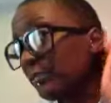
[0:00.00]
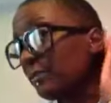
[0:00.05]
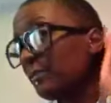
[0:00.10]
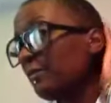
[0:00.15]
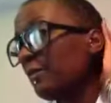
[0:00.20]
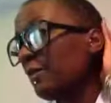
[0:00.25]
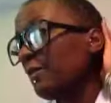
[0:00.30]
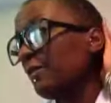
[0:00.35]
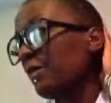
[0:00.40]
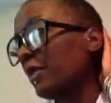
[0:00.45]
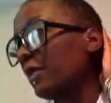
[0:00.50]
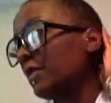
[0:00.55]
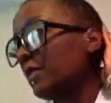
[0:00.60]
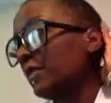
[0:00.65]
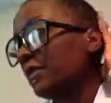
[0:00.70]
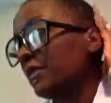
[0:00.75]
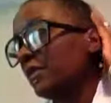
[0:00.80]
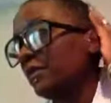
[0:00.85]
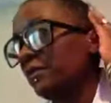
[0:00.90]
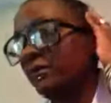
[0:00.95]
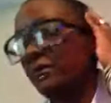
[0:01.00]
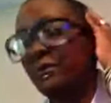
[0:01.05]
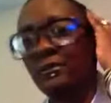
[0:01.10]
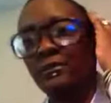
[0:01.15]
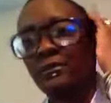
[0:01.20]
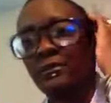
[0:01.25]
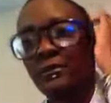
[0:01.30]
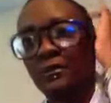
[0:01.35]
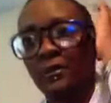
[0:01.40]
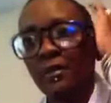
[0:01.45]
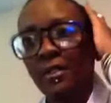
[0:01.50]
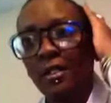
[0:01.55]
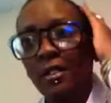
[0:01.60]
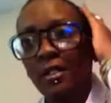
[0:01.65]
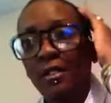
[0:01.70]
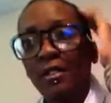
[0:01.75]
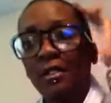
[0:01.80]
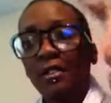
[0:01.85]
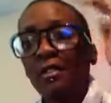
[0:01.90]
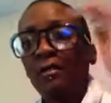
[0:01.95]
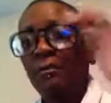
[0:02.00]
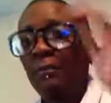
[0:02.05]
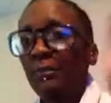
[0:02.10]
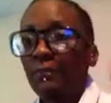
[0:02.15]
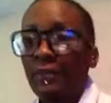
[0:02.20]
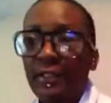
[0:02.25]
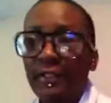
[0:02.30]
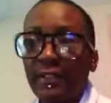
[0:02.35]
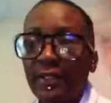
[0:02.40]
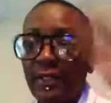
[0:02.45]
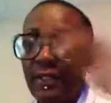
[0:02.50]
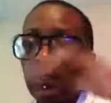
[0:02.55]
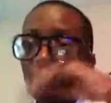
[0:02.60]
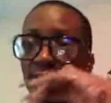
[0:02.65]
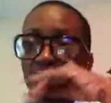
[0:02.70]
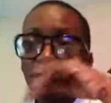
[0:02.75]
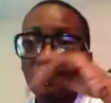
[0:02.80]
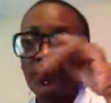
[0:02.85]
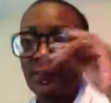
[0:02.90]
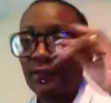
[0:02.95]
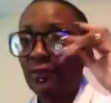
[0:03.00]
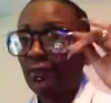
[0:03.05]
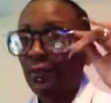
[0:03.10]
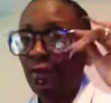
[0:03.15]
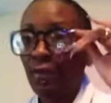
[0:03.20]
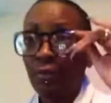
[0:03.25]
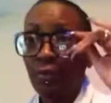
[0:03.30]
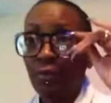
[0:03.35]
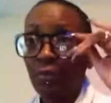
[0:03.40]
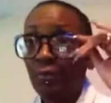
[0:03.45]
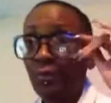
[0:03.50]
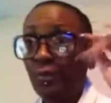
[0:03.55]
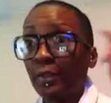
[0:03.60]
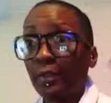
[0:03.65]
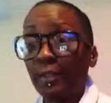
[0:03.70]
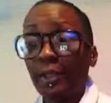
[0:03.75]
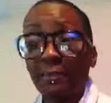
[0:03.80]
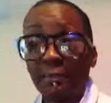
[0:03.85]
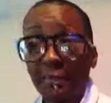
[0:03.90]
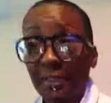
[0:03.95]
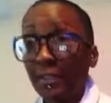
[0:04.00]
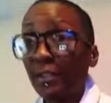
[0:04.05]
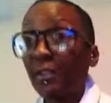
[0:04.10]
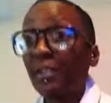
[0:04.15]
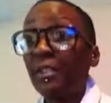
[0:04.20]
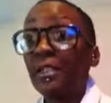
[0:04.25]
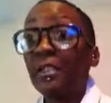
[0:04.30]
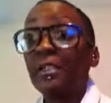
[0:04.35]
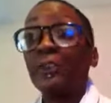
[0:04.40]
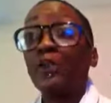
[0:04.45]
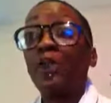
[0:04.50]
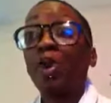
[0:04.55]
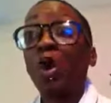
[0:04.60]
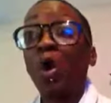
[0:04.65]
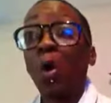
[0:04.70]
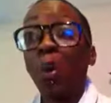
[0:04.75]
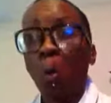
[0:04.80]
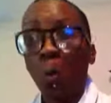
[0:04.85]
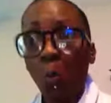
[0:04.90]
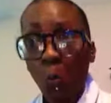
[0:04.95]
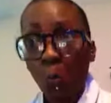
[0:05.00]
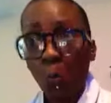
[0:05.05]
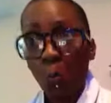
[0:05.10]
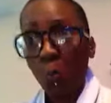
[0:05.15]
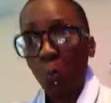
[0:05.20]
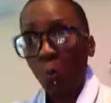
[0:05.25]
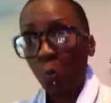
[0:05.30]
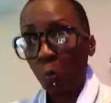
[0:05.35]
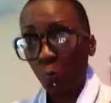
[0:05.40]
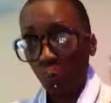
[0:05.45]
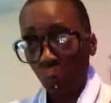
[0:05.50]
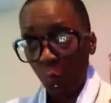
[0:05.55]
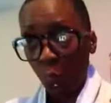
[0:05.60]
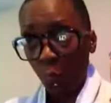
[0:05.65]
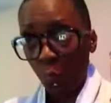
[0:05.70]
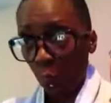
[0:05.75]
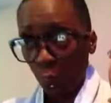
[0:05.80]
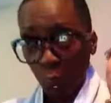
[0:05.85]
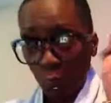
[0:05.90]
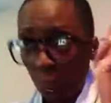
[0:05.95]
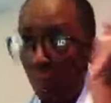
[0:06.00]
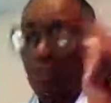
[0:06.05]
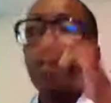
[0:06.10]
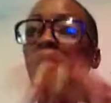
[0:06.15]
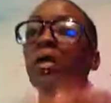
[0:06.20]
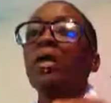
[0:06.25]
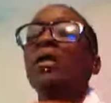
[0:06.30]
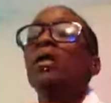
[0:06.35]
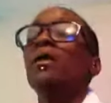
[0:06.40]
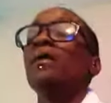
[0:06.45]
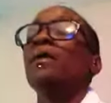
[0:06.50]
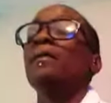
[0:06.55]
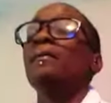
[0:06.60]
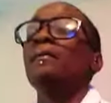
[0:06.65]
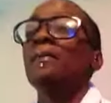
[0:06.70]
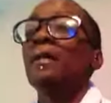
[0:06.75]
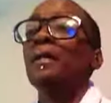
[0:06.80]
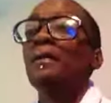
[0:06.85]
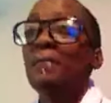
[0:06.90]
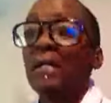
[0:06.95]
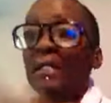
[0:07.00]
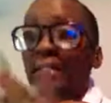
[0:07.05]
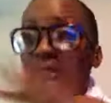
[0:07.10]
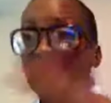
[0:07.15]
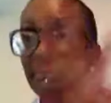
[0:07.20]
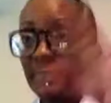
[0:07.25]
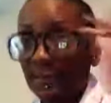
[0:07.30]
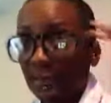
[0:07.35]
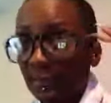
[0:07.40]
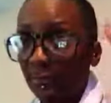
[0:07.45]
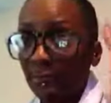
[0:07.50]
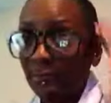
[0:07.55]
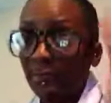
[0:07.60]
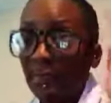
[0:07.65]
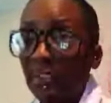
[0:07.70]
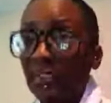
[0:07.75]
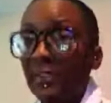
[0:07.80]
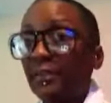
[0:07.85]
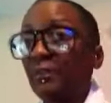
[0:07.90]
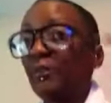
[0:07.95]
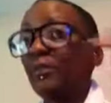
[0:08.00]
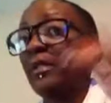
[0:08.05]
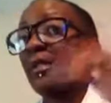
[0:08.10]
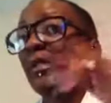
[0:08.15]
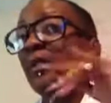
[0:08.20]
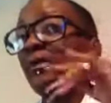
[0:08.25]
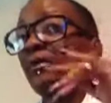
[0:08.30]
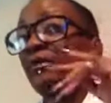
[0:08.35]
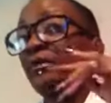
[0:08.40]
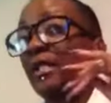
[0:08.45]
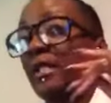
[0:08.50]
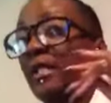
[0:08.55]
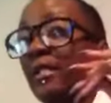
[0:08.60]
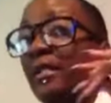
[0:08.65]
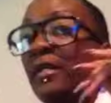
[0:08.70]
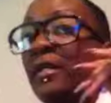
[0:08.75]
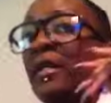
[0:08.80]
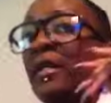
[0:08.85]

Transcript: don't know if I want it to. But right now, since it's so cold, and I mean it is cold, I might keep this little fuzz on there. I